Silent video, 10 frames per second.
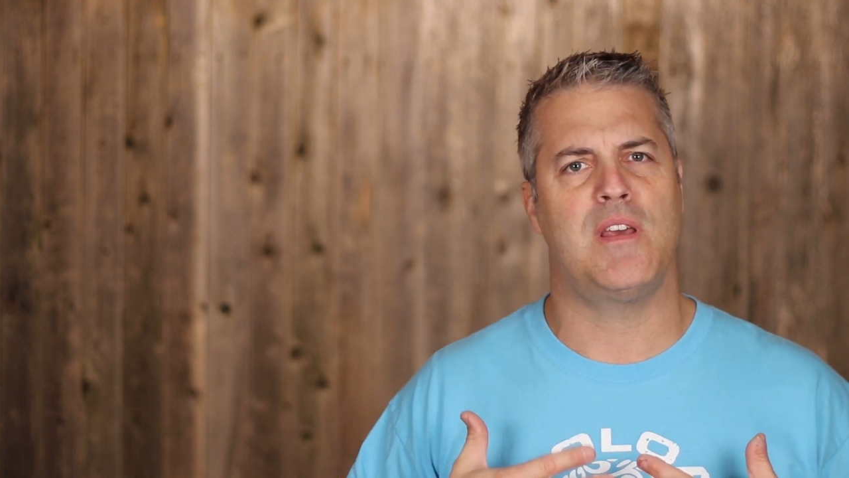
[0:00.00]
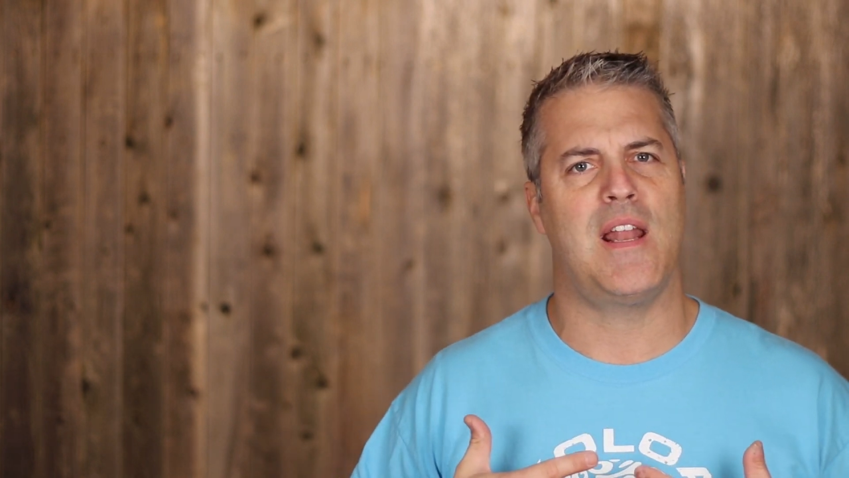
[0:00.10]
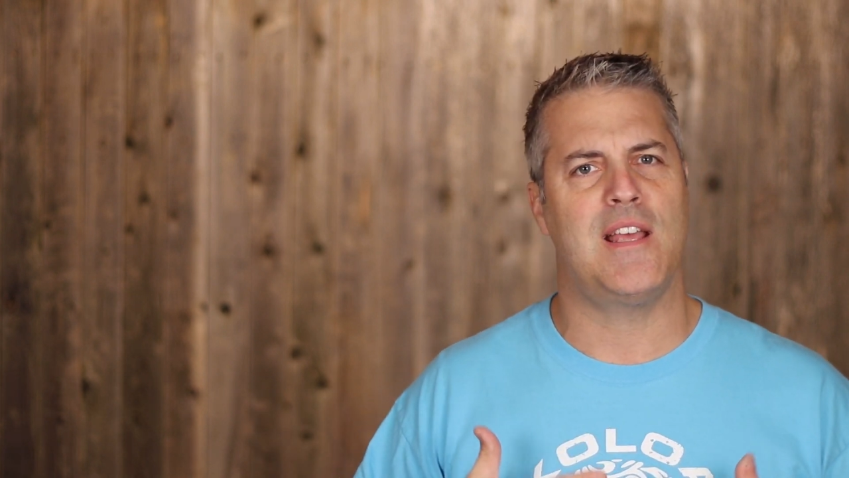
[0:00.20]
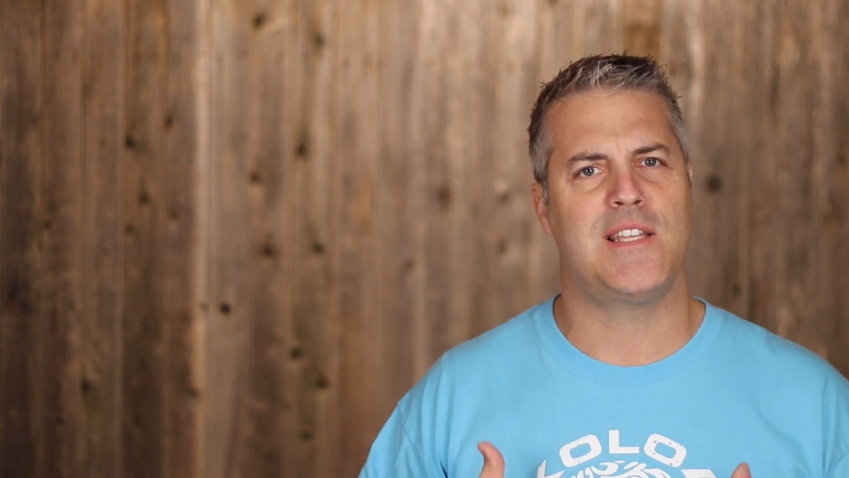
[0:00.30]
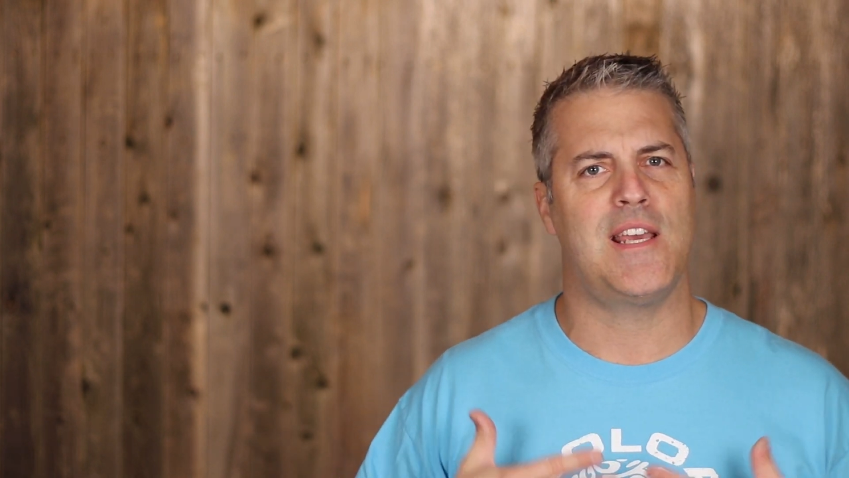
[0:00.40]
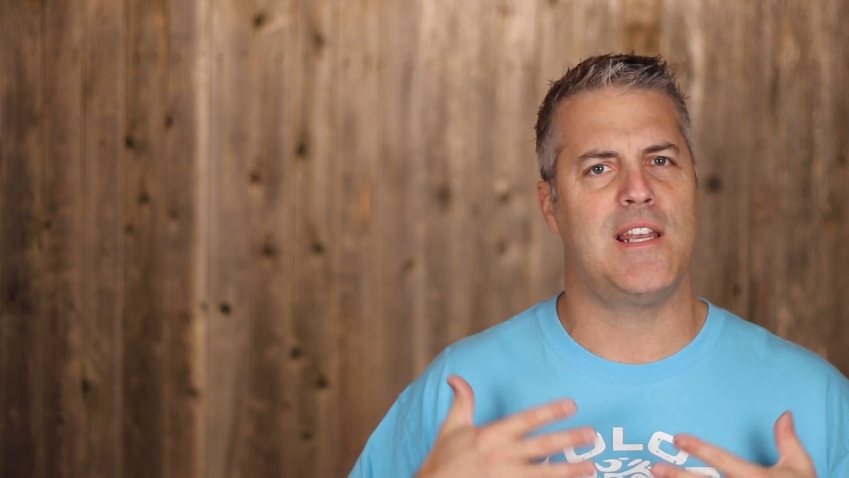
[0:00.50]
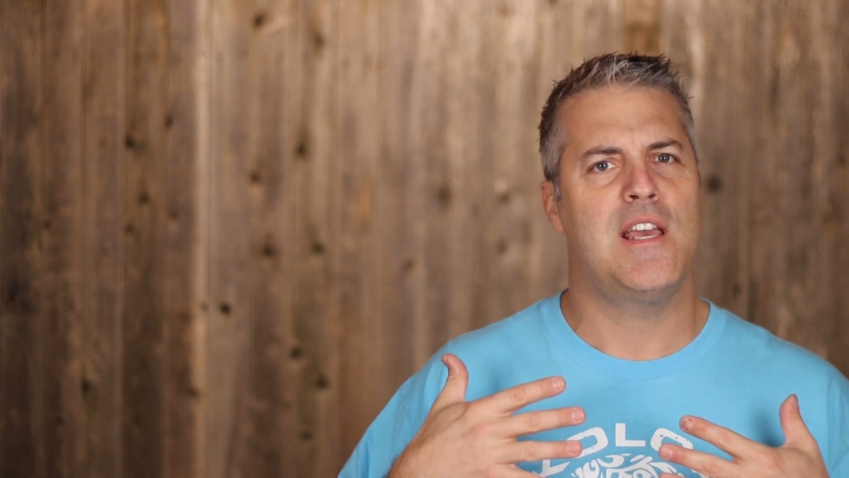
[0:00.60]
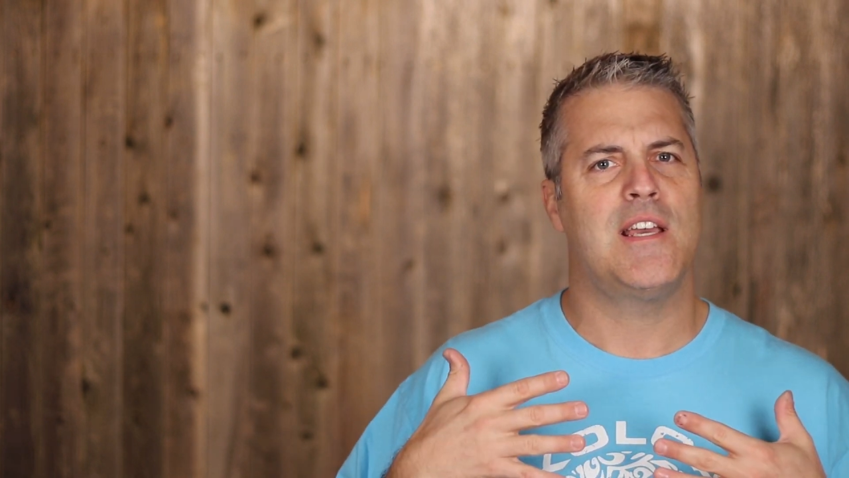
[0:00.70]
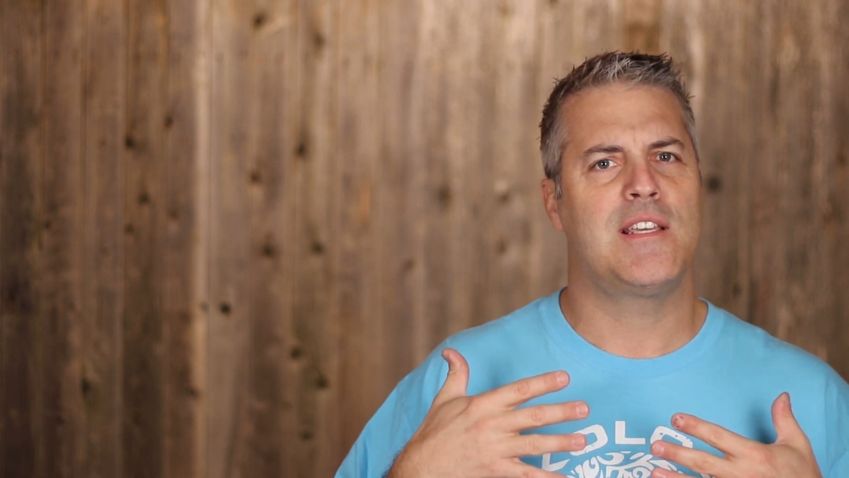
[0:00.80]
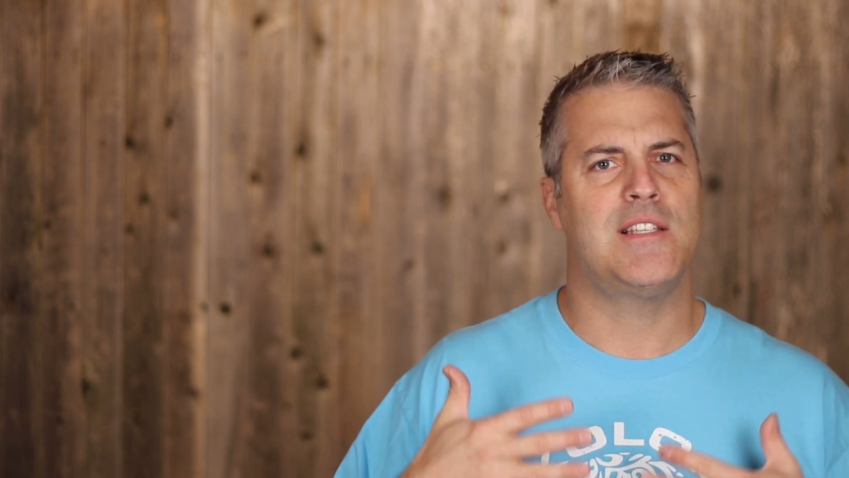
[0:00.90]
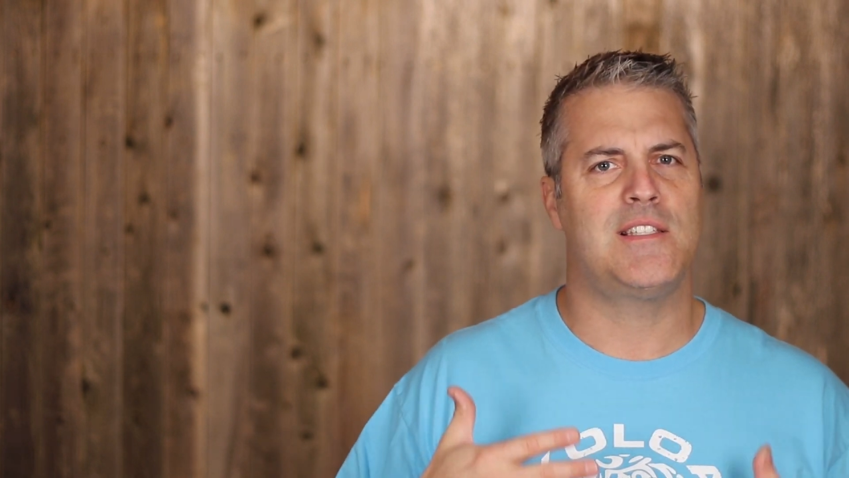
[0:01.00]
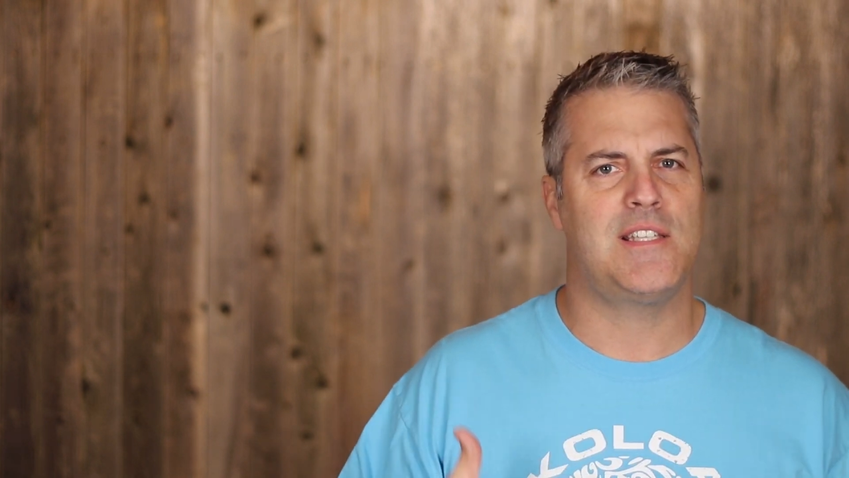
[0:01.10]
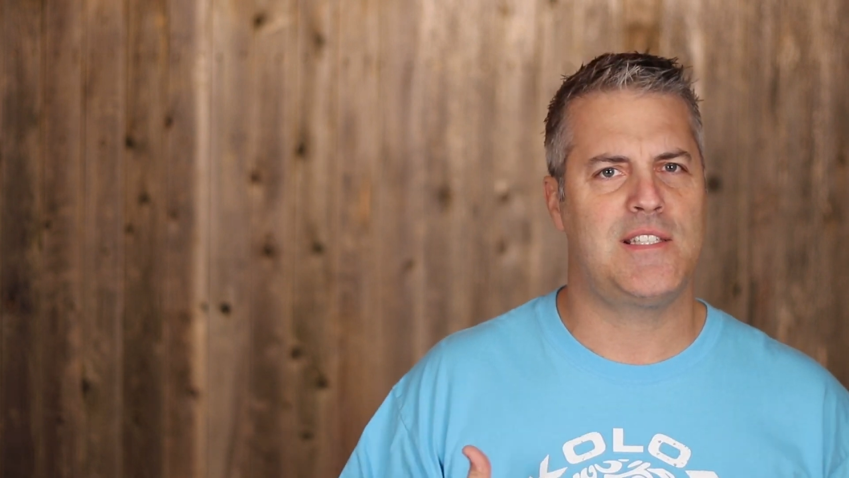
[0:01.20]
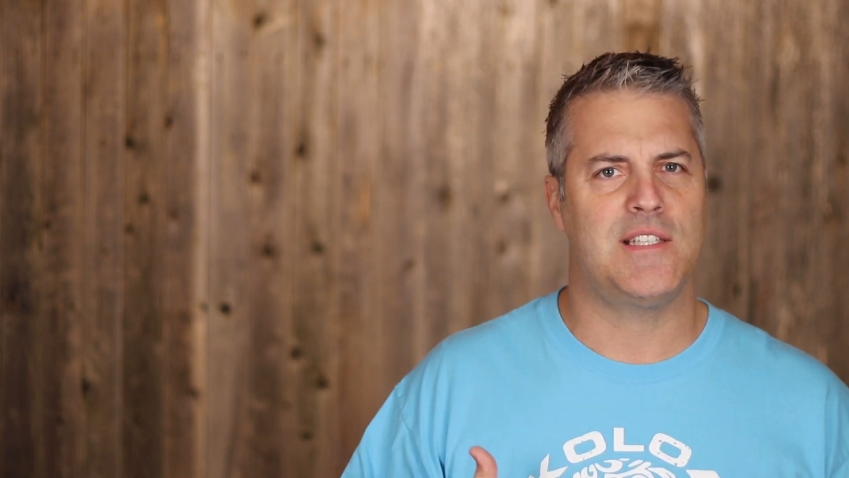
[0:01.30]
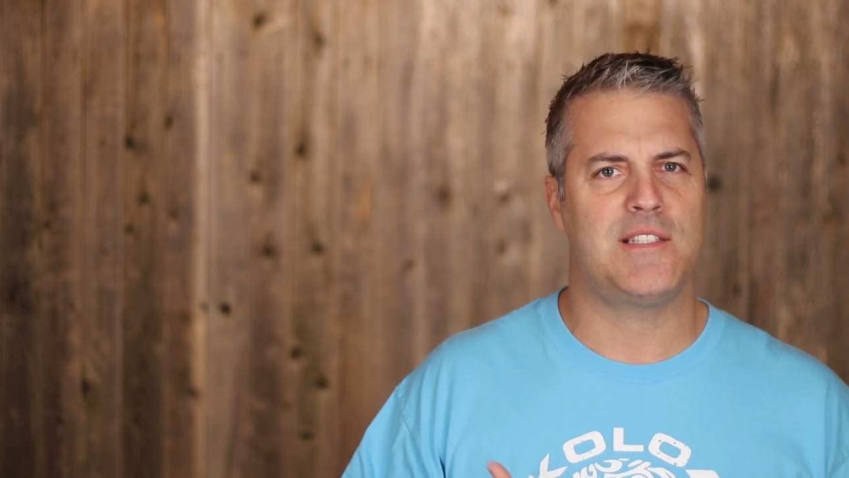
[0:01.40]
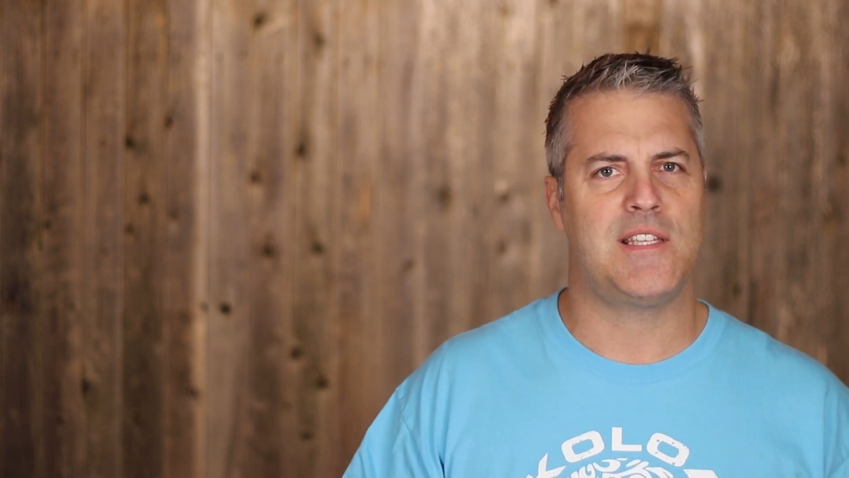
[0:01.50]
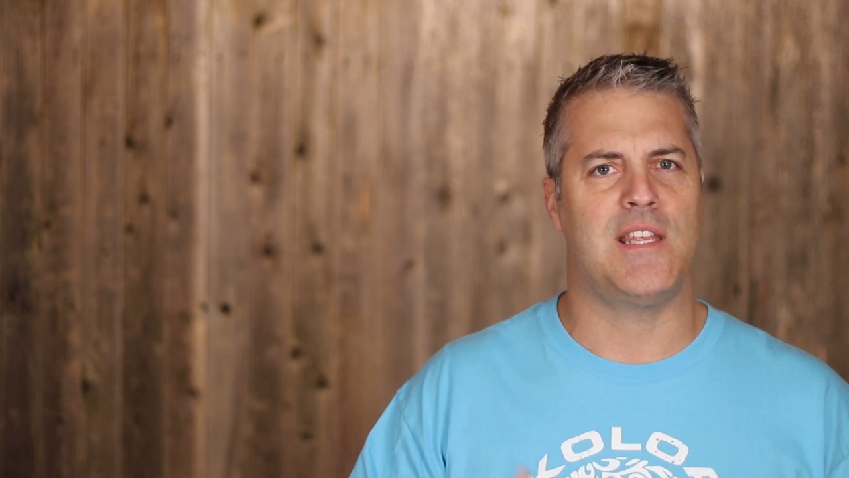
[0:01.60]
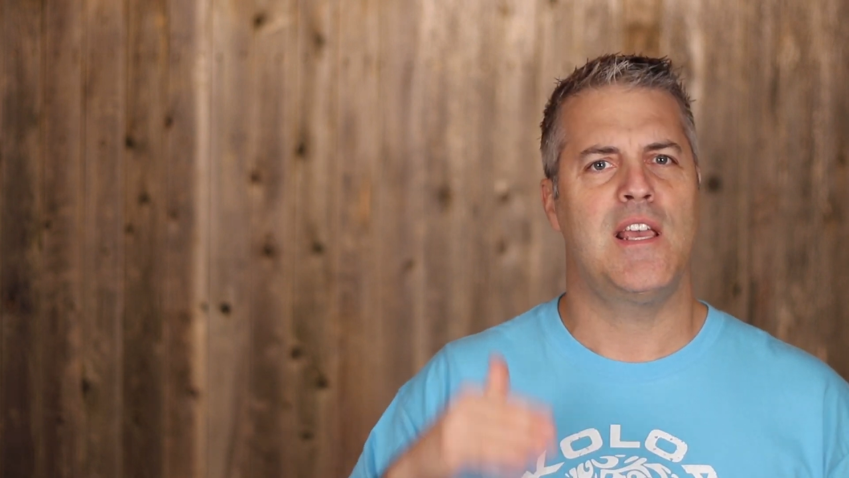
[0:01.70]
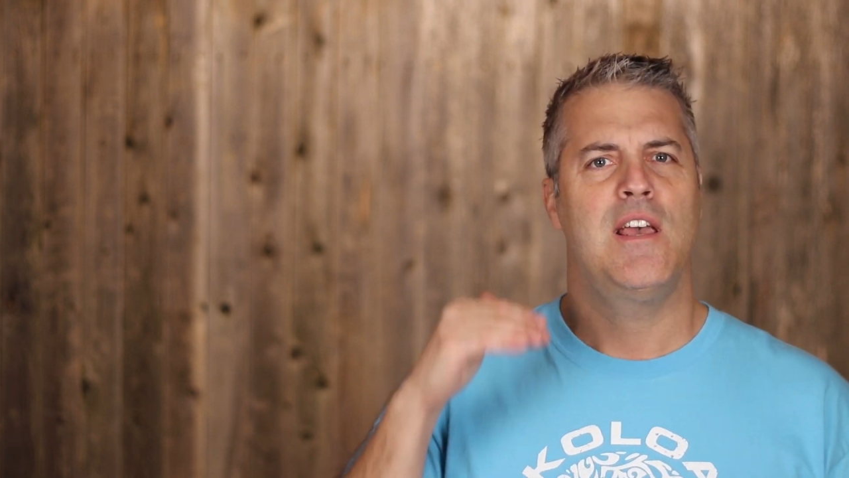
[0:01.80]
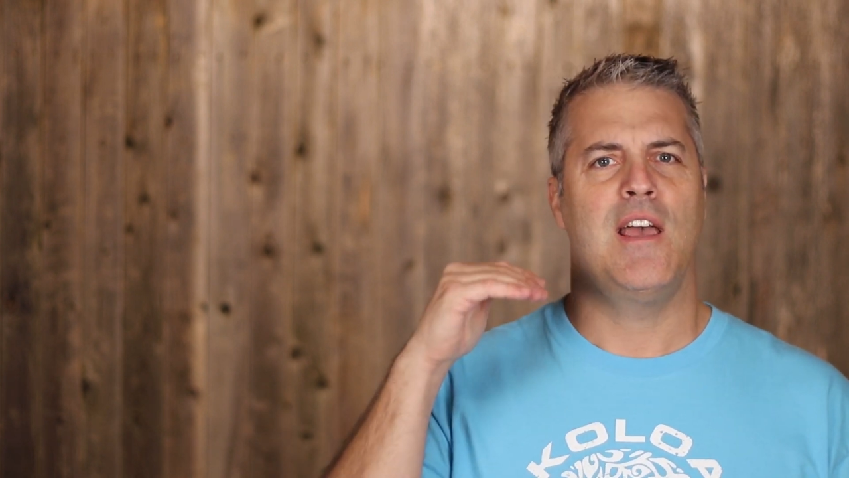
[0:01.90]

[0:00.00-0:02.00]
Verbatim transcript: that has had consistency